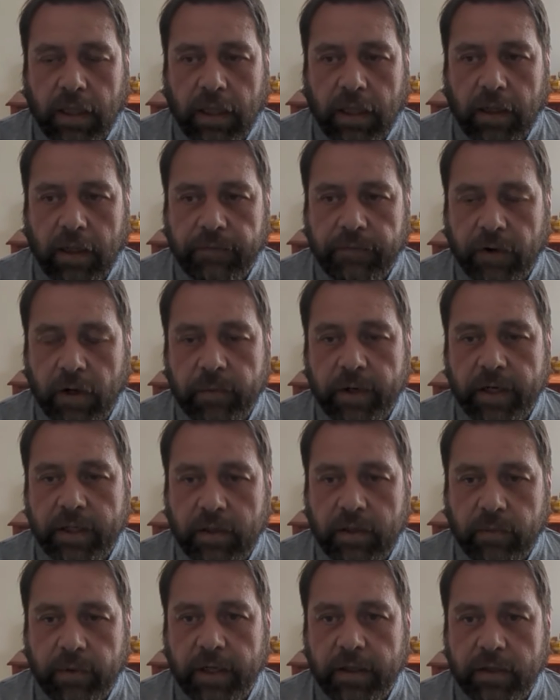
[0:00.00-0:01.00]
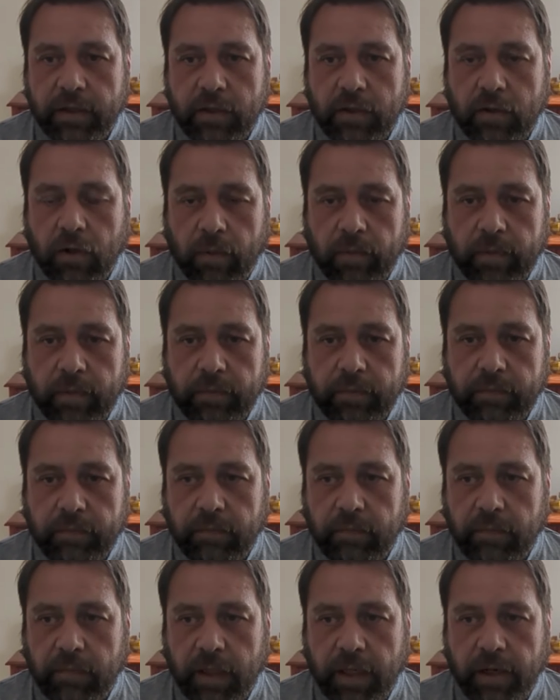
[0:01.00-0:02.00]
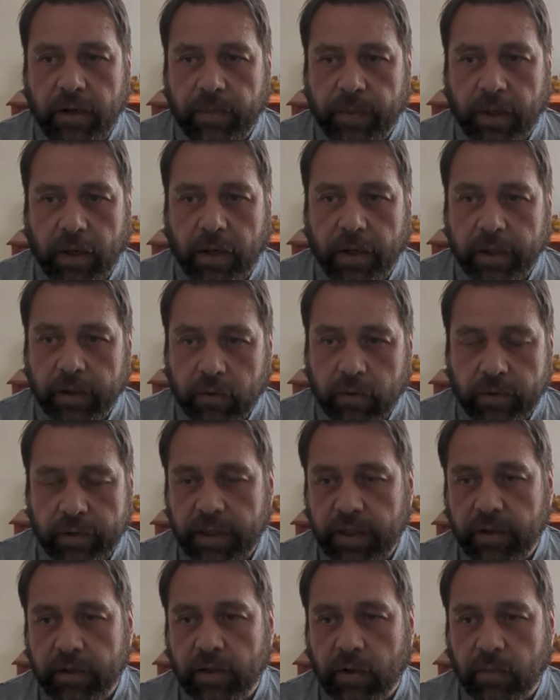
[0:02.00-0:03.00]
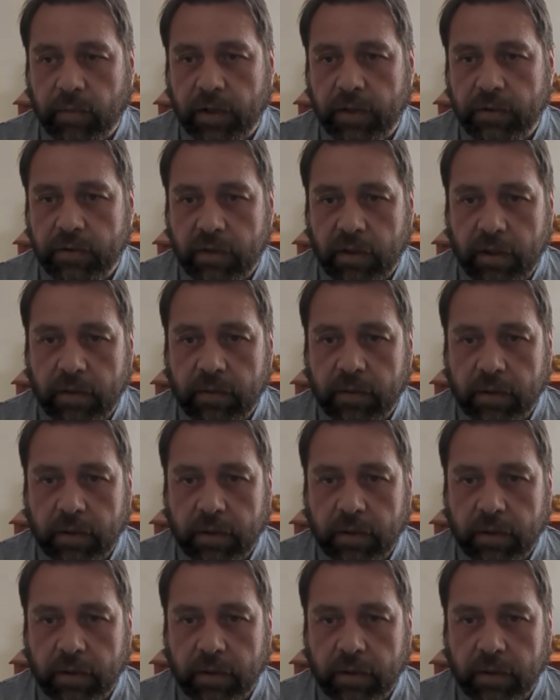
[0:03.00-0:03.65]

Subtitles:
find somewhere to stop nearby or as near as I want to,